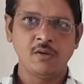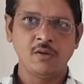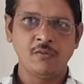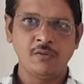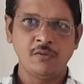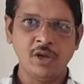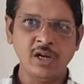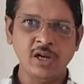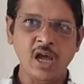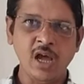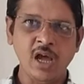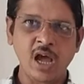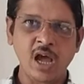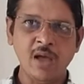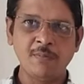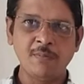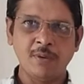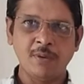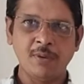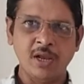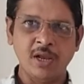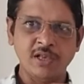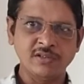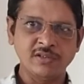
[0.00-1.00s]
When I
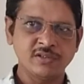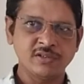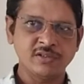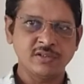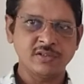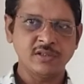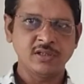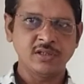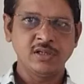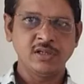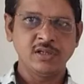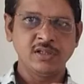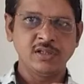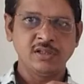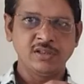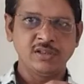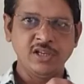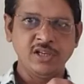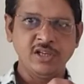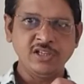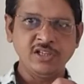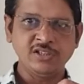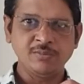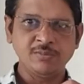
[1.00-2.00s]
press
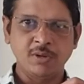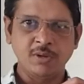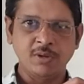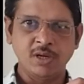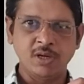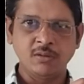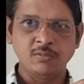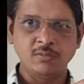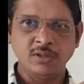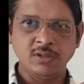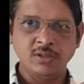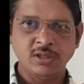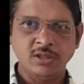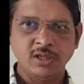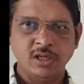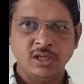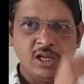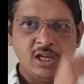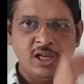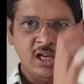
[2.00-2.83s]
this bulb